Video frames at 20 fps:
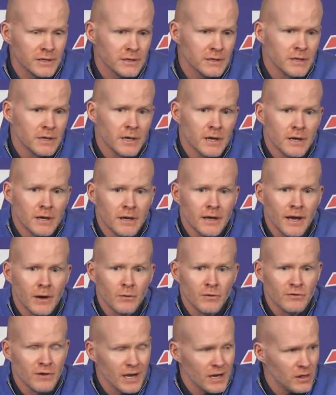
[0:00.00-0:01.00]

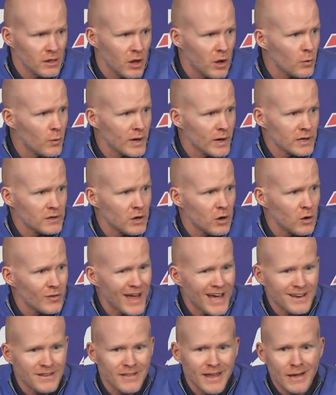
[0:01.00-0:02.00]
And we've got a long way to go.
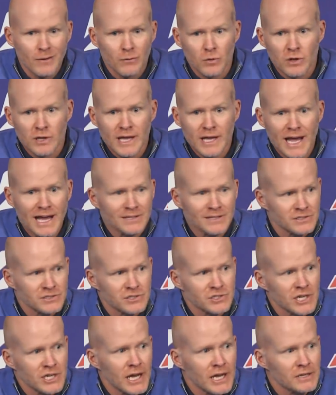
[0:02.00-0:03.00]
That really hasn't
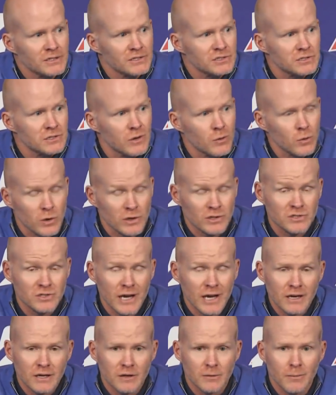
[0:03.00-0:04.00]
changed. We're
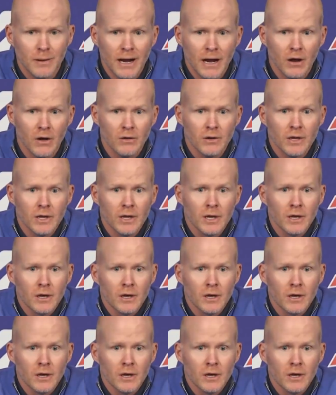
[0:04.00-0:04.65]
excited about,